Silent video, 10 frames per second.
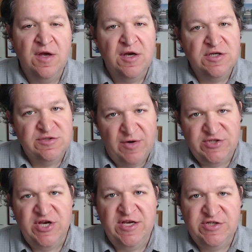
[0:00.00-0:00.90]
So I
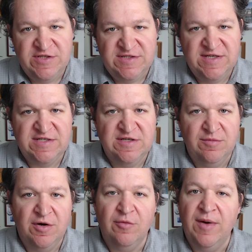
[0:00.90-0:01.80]
changed the
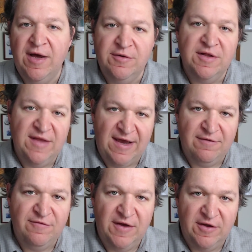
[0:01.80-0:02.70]
system around that
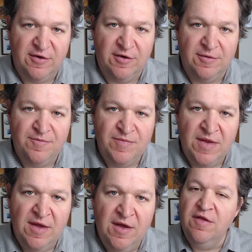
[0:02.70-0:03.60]
failure.
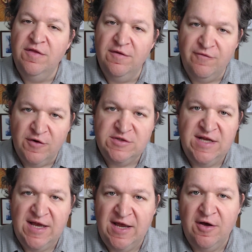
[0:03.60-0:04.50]
The first
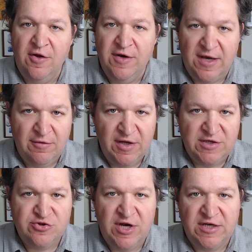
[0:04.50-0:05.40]
AI call now
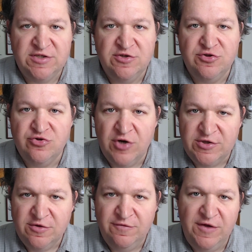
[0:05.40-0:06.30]
extracts
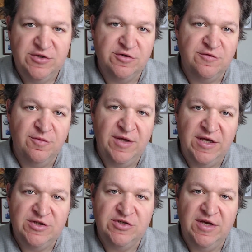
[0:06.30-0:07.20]
structured features from
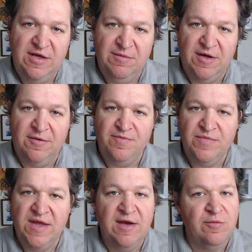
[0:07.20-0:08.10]
each email.
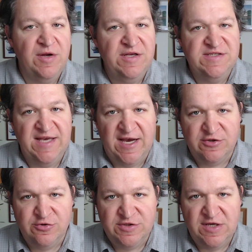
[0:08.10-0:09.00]
It reads the
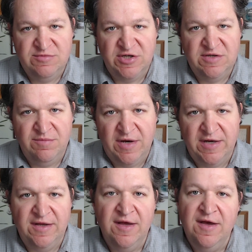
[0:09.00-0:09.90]
actual subject and
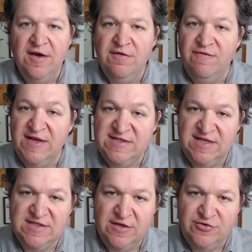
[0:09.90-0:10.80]
body, fenced
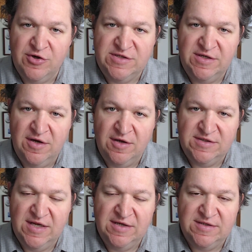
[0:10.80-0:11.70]
as untrusted
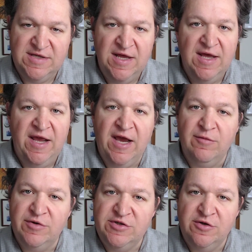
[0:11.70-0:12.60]
content,
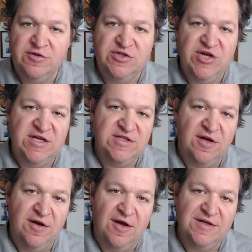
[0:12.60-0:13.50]
and returns
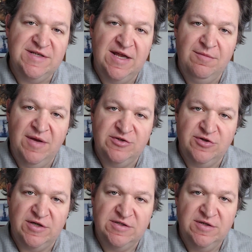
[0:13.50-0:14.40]
JSON on 10
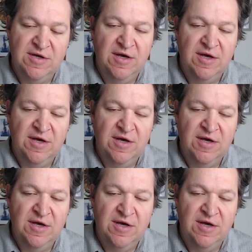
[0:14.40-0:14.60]
metrics: